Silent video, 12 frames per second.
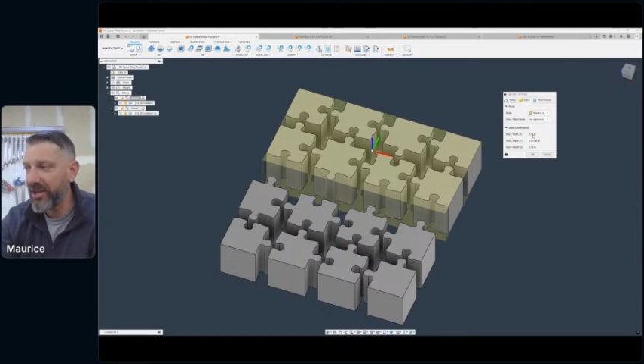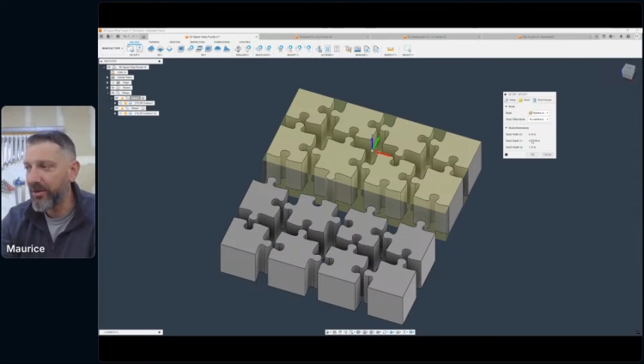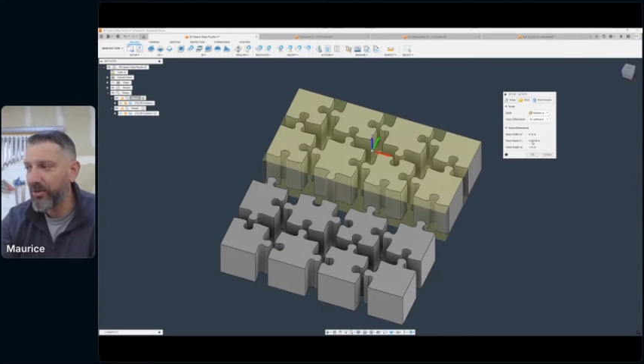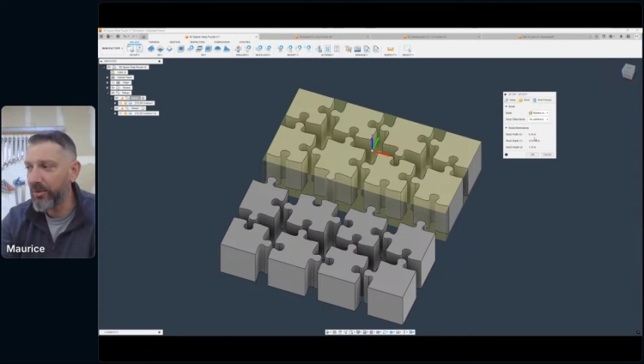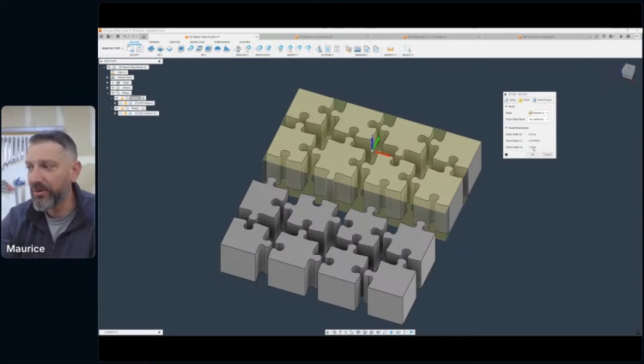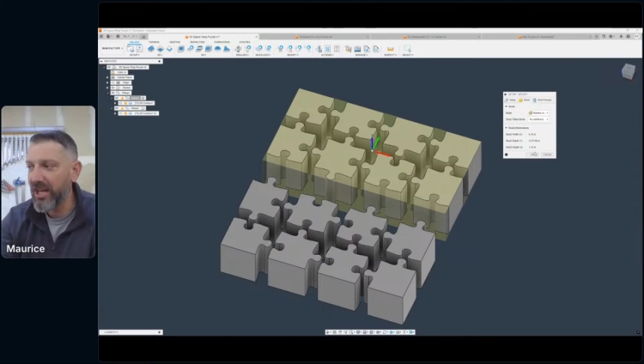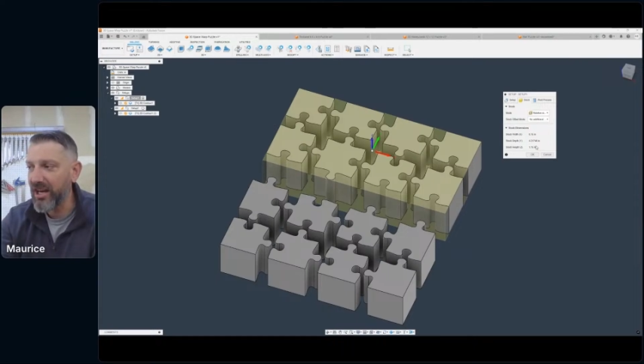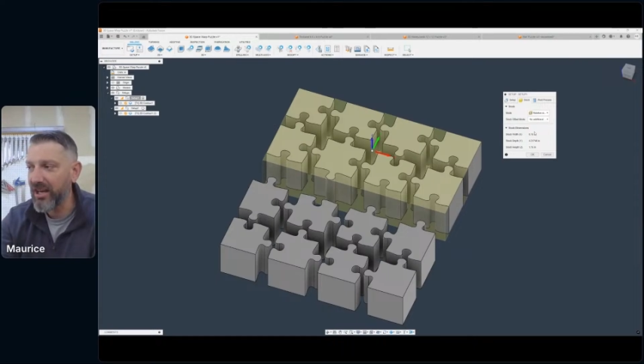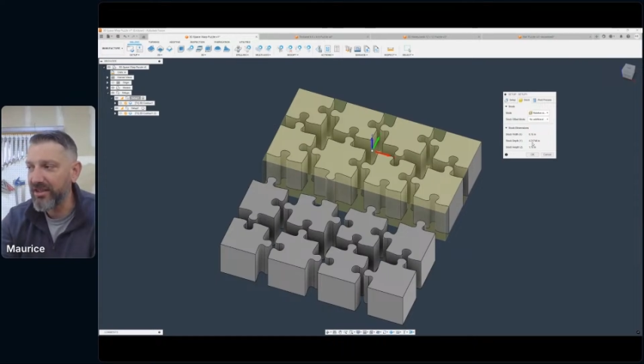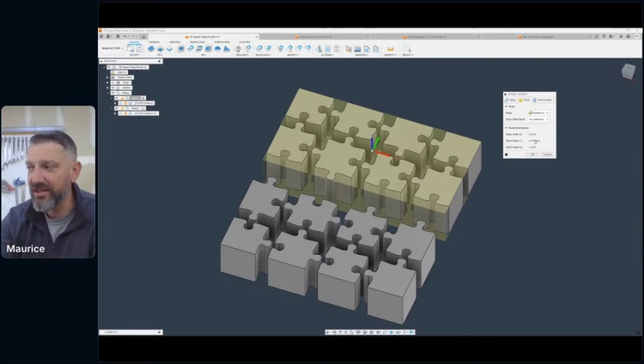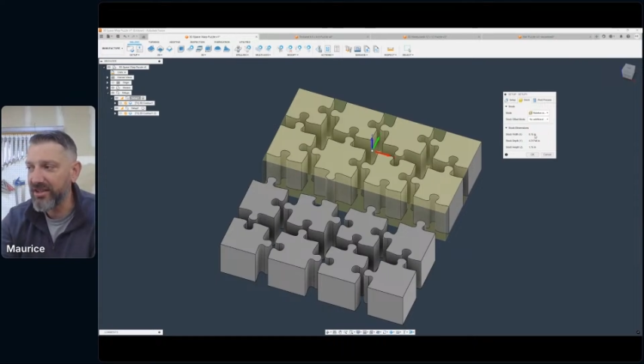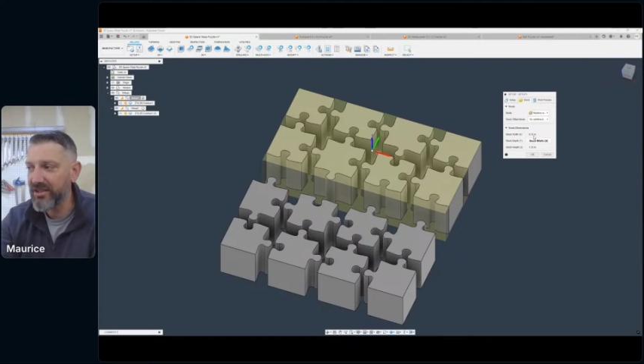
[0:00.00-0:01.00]
I don't pay a
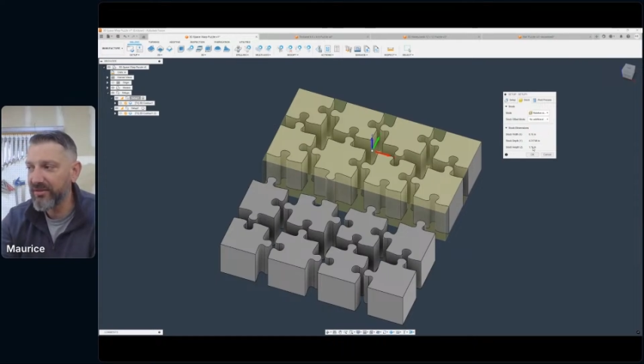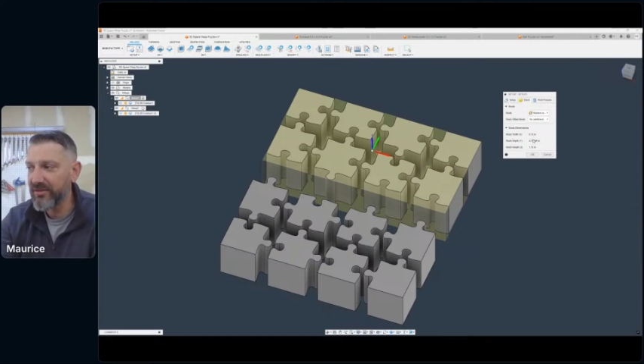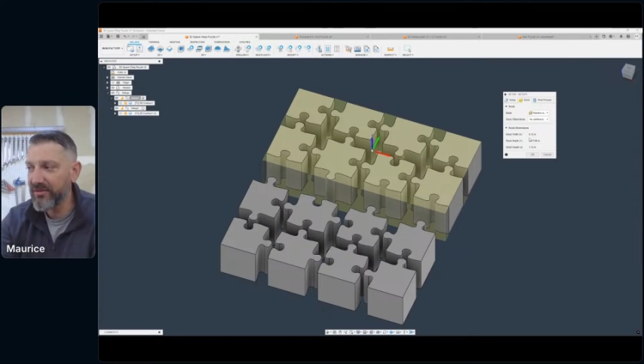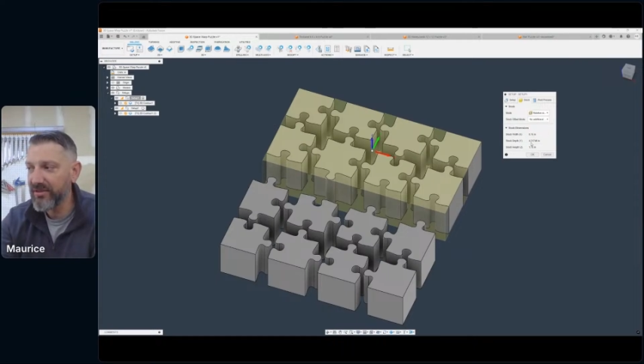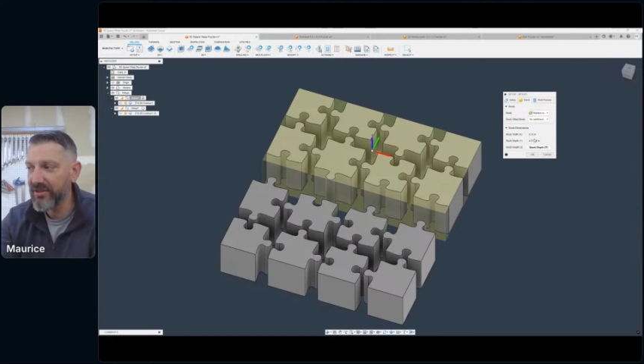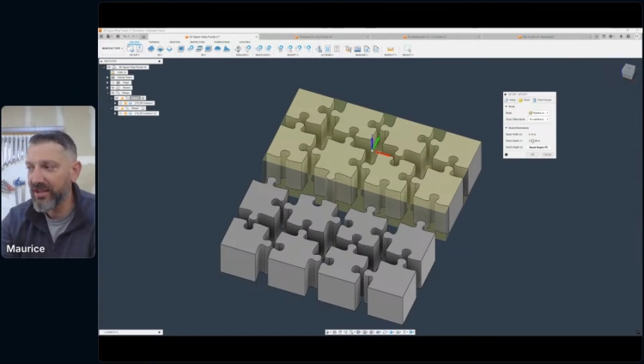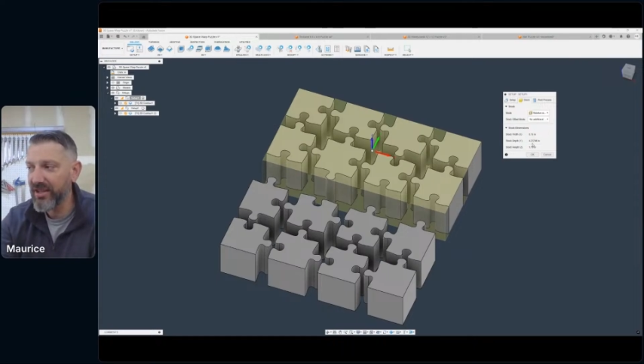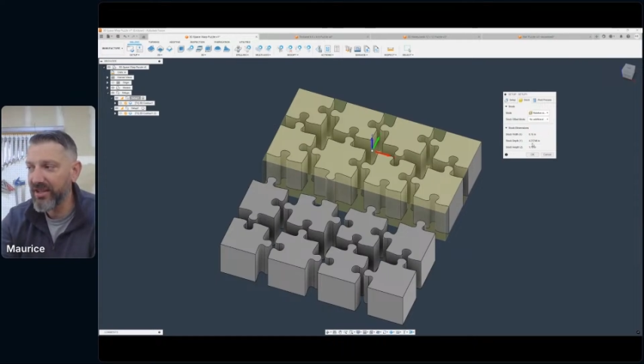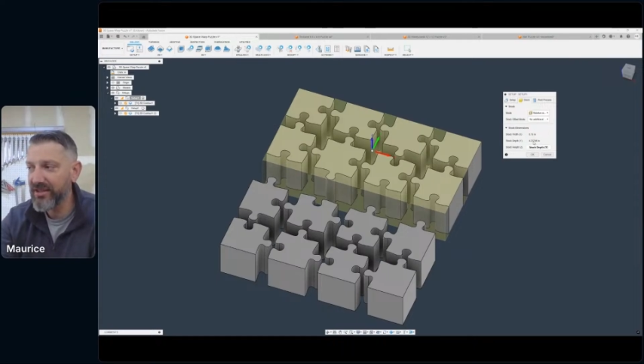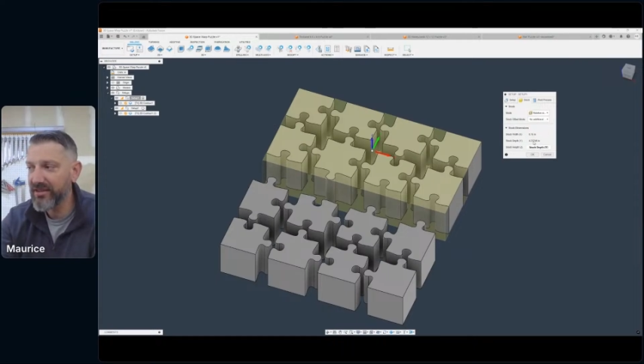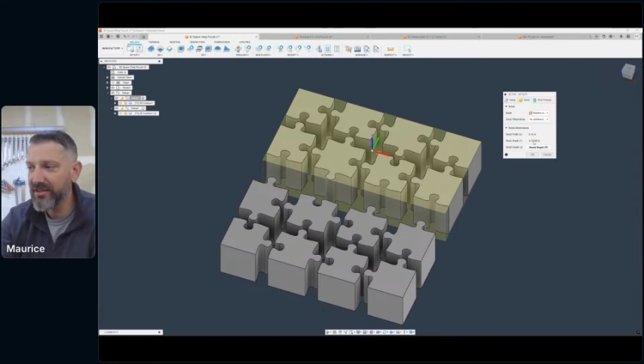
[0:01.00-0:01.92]
whole lot of attention